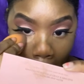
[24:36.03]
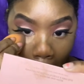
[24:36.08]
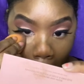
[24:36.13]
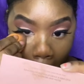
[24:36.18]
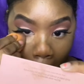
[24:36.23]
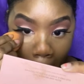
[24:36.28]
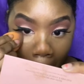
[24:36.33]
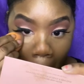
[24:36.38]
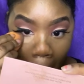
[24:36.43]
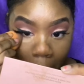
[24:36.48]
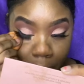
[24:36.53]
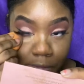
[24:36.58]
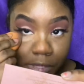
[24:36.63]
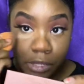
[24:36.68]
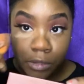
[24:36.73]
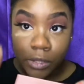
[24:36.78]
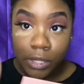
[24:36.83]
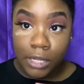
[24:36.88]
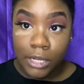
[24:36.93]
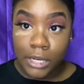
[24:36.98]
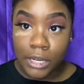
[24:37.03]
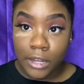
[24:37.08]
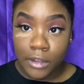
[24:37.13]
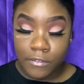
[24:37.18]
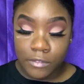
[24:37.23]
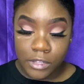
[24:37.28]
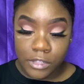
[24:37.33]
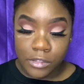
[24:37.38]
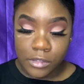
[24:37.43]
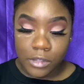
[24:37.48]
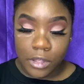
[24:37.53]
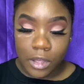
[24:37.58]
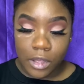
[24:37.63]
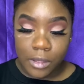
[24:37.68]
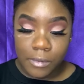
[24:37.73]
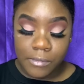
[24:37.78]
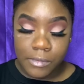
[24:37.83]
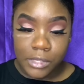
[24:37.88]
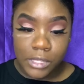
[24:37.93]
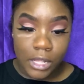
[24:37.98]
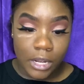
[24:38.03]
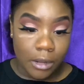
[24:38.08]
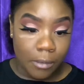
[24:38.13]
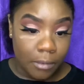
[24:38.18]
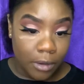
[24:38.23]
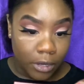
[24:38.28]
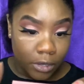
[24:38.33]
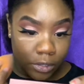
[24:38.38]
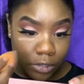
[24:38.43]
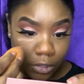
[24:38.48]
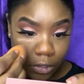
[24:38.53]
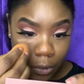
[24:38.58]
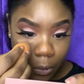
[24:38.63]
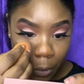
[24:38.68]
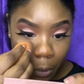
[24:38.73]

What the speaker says: I absolutely love this setting powder. So